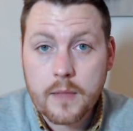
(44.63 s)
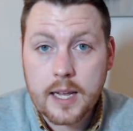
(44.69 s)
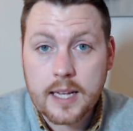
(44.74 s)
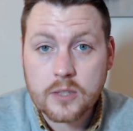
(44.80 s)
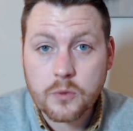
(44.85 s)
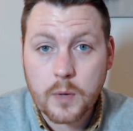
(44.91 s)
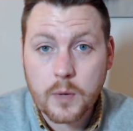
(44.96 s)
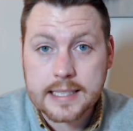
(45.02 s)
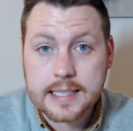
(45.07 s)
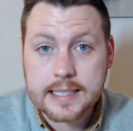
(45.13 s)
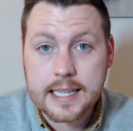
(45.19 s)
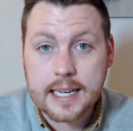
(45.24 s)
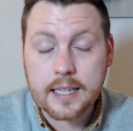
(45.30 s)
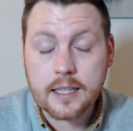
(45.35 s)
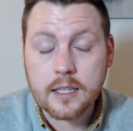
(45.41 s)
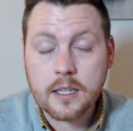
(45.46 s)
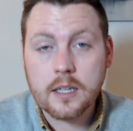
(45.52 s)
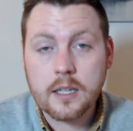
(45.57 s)
It's
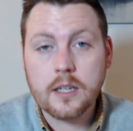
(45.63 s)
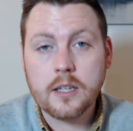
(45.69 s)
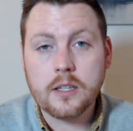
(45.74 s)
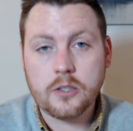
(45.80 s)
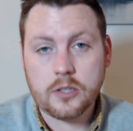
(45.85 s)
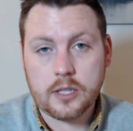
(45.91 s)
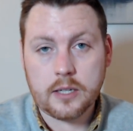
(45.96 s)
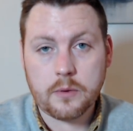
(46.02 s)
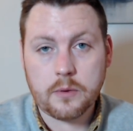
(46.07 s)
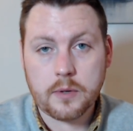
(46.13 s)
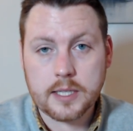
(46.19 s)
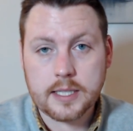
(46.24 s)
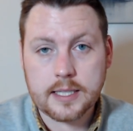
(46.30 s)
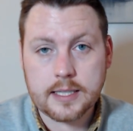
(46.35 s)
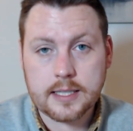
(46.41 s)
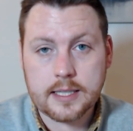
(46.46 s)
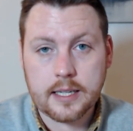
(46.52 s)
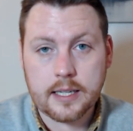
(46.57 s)
Wednesday, January
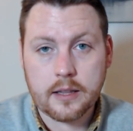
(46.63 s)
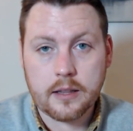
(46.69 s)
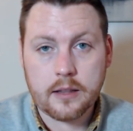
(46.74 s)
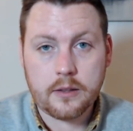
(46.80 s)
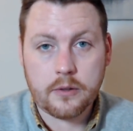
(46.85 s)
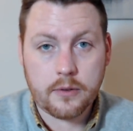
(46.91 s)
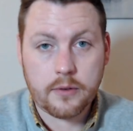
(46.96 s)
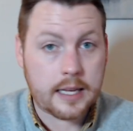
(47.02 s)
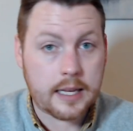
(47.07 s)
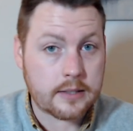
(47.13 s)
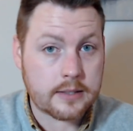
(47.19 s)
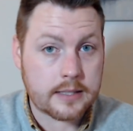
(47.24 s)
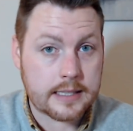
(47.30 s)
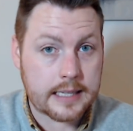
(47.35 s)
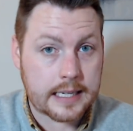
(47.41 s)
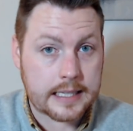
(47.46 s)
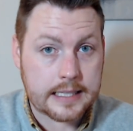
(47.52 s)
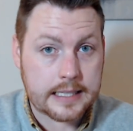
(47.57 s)
16th,
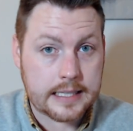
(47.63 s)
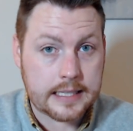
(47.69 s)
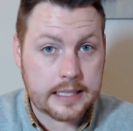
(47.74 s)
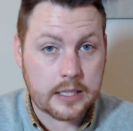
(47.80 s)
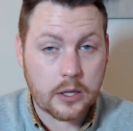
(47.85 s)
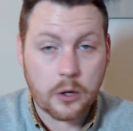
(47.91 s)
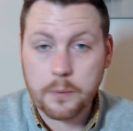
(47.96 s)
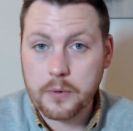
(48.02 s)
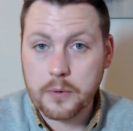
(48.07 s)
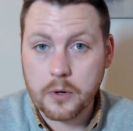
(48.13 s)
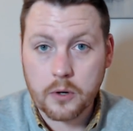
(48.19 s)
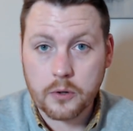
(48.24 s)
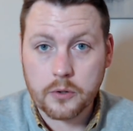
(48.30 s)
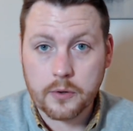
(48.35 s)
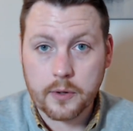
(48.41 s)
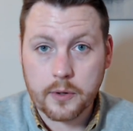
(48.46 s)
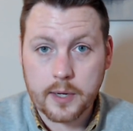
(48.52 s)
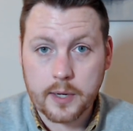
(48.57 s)
2019. Hope you're all
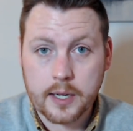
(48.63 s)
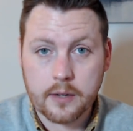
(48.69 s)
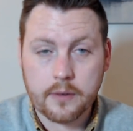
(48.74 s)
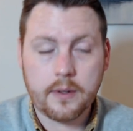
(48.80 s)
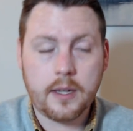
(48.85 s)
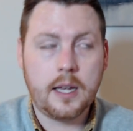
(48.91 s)
doing well.